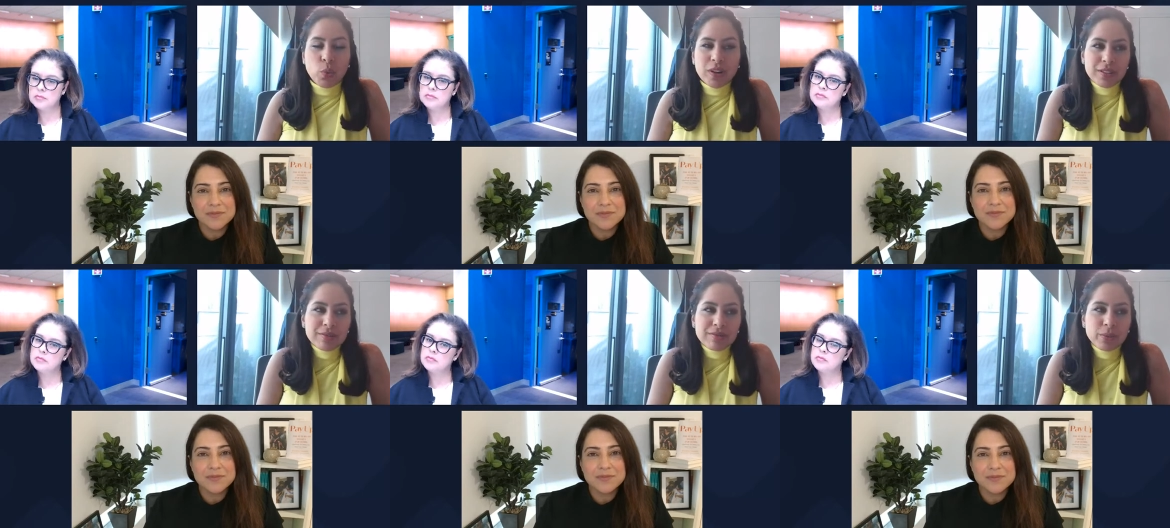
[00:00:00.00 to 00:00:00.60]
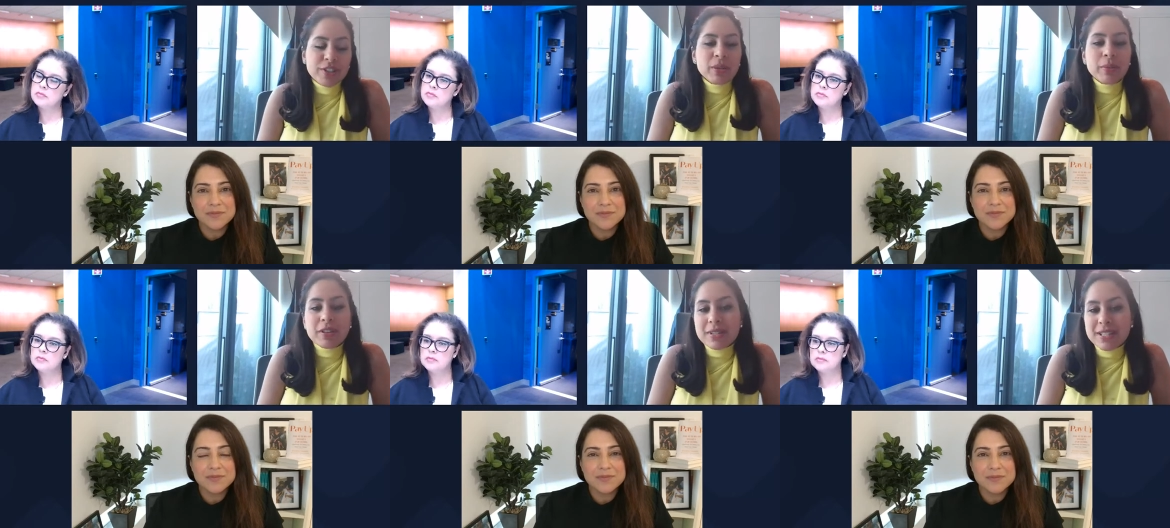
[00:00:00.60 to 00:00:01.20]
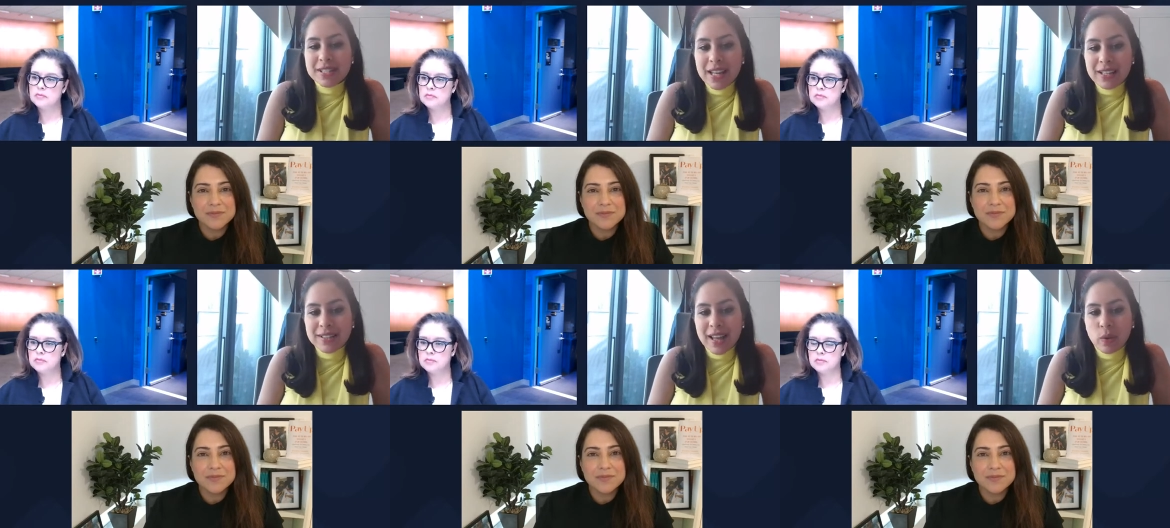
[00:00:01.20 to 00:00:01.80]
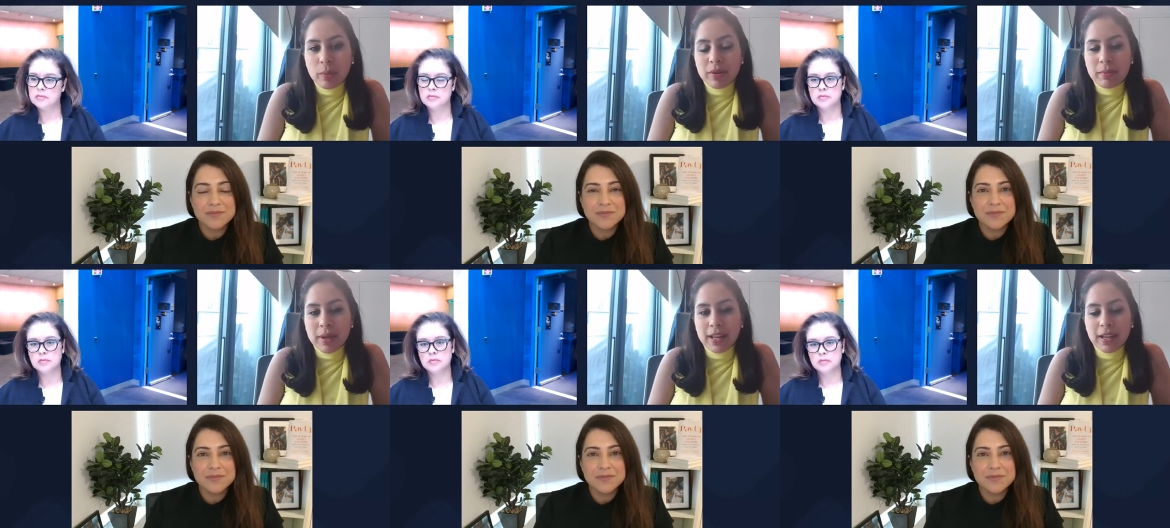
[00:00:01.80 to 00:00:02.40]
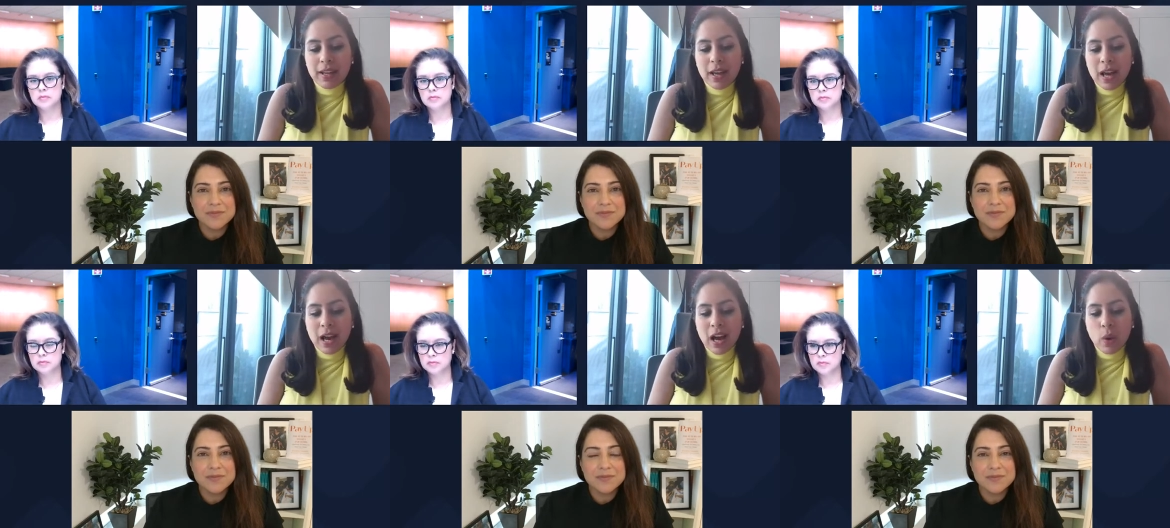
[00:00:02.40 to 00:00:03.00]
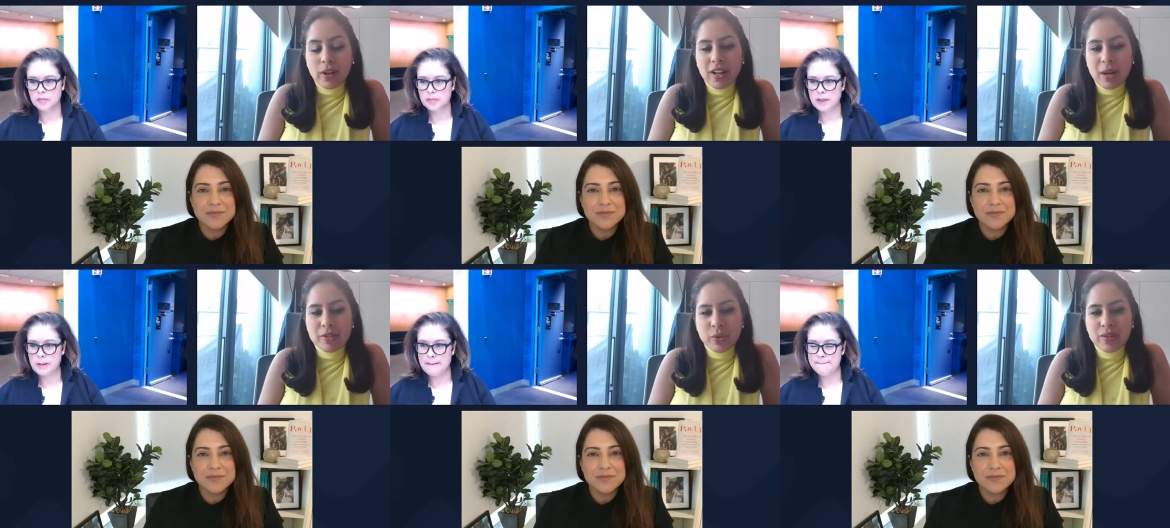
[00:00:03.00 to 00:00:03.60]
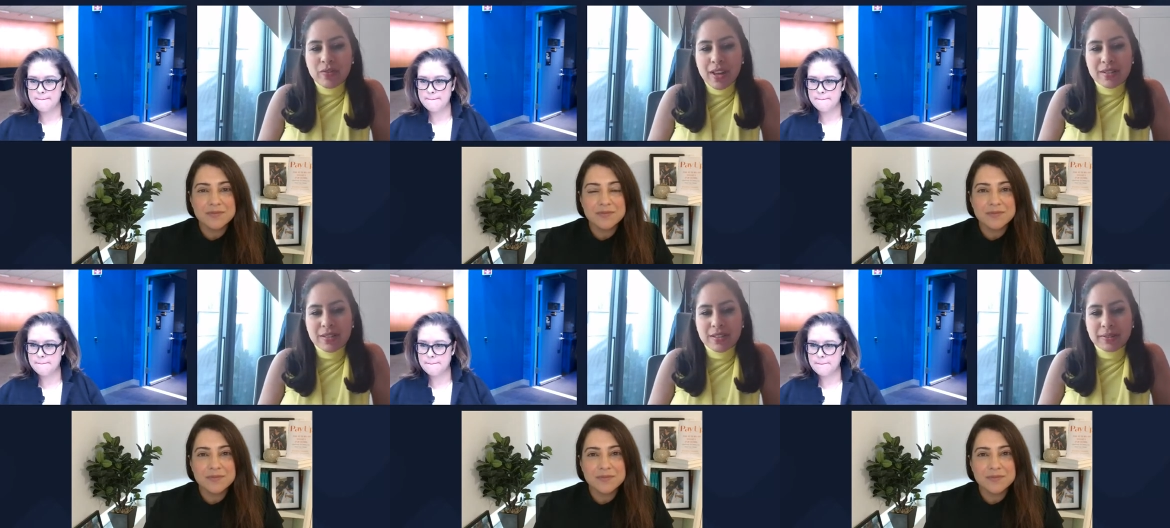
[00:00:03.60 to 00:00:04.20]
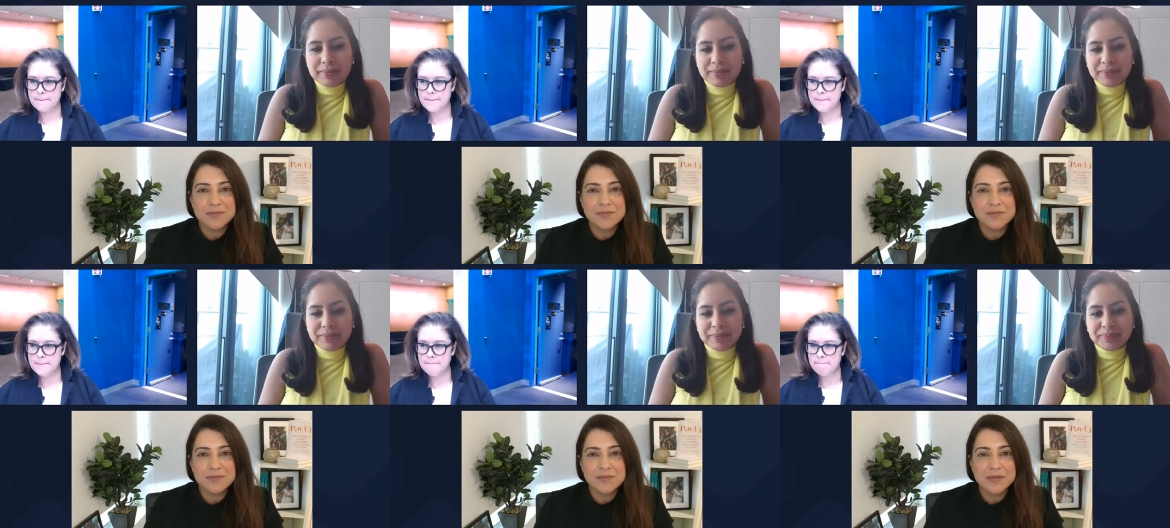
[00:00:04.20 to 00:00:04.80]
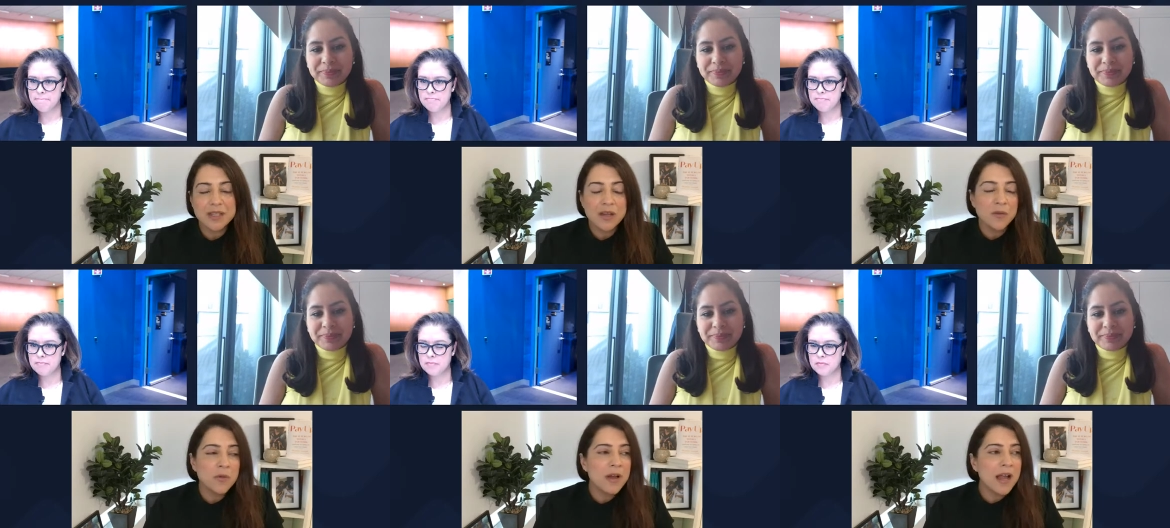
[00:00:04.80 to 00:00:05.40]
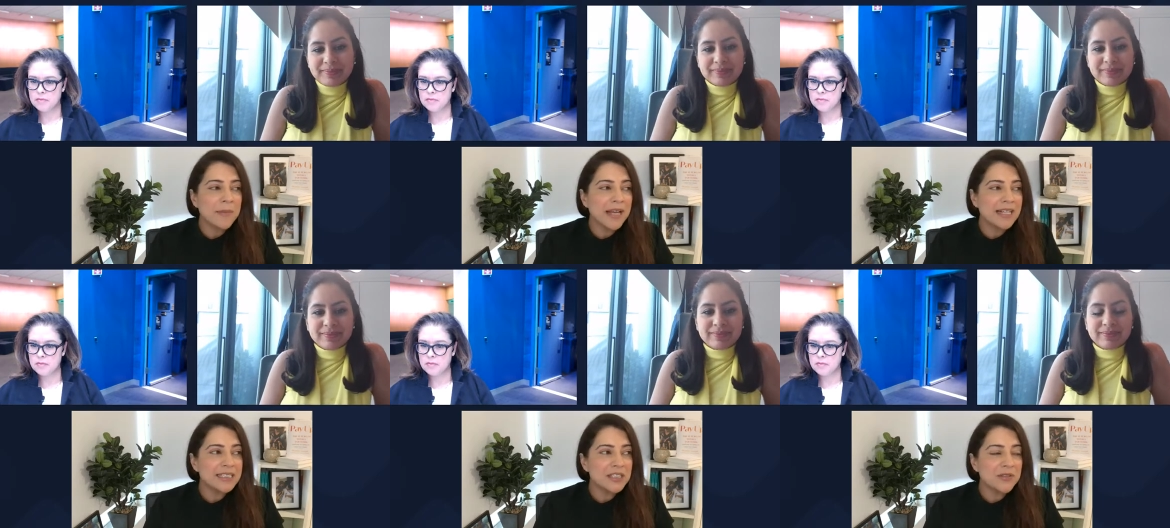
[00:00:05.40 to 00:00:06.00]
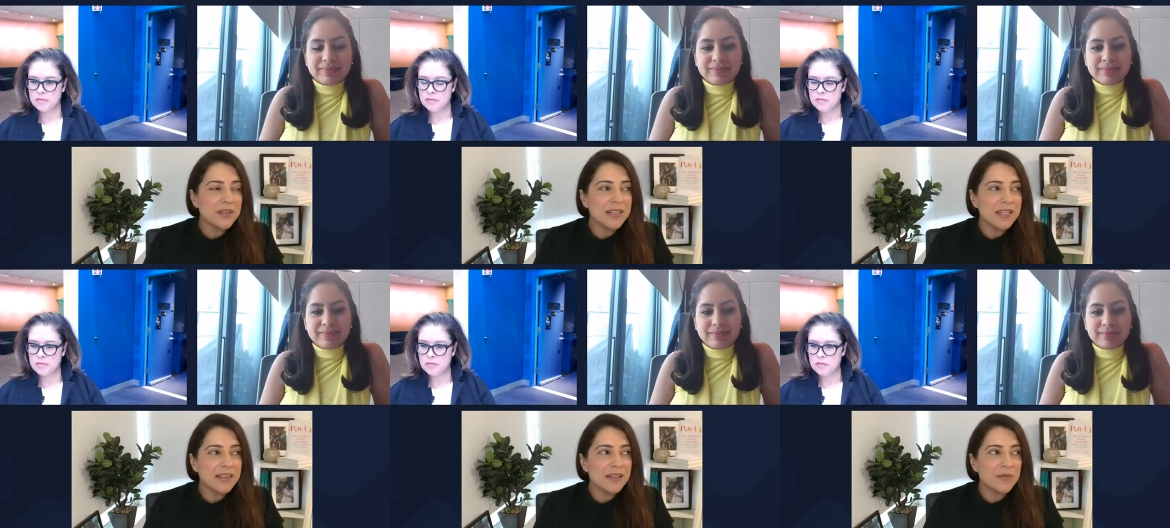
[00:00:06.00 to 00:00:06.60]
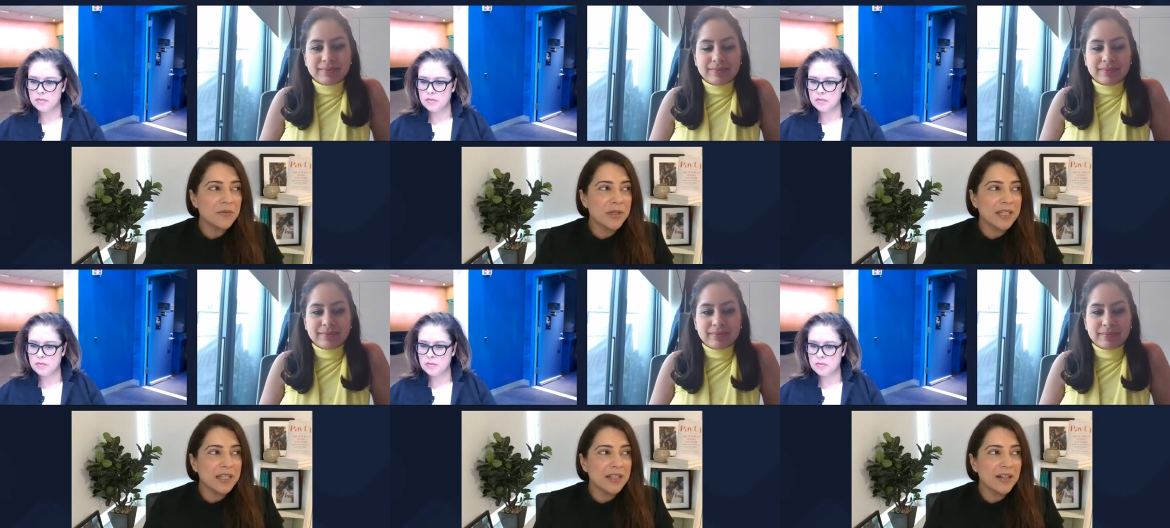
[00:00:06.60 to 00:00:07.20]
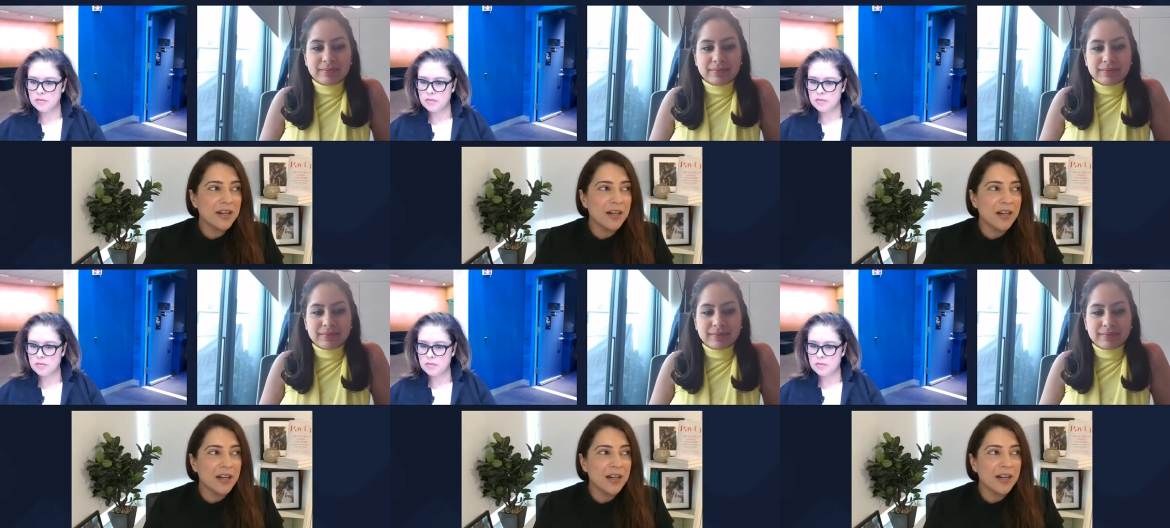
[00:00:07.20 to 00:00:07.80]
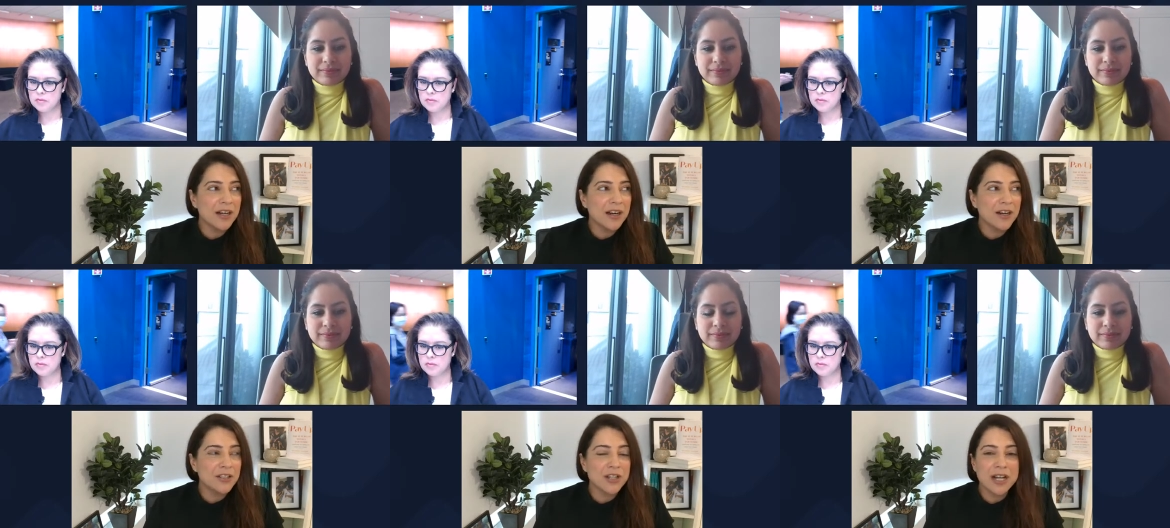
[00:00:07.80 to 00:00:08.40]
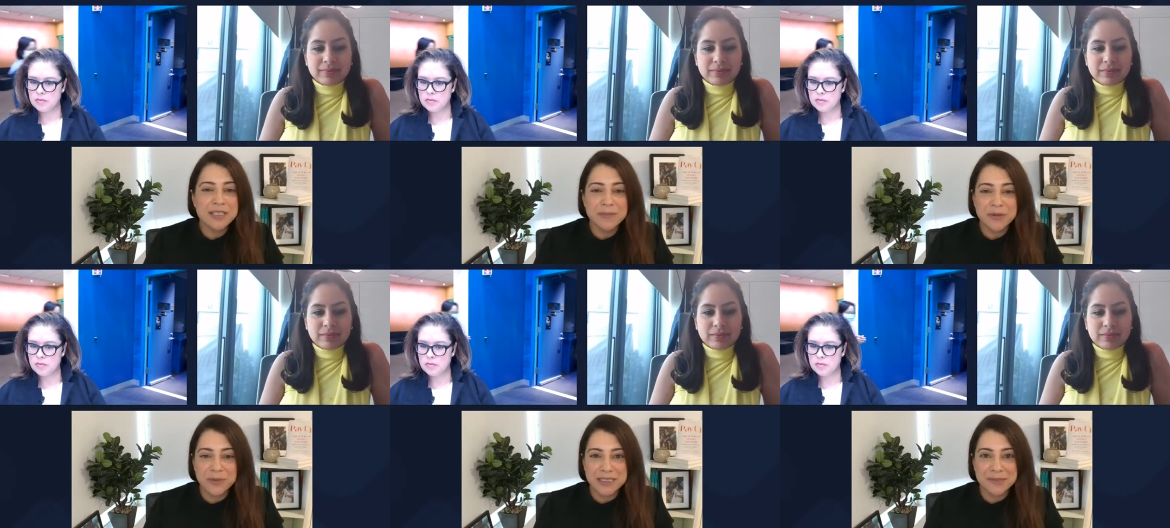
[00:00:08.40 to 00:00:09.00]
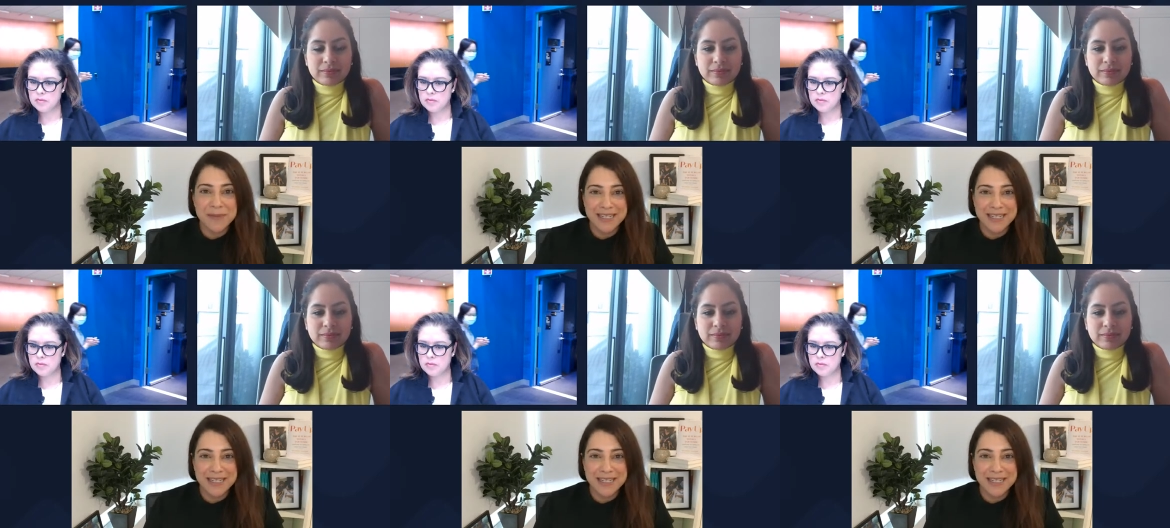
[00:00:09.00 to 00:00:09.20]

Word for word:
Speaker 1: what are what are some of the mistakes that women make uh, when it comes to investing?
Speaker 2: Well, I mean, I still think that we uh, are taught to be risk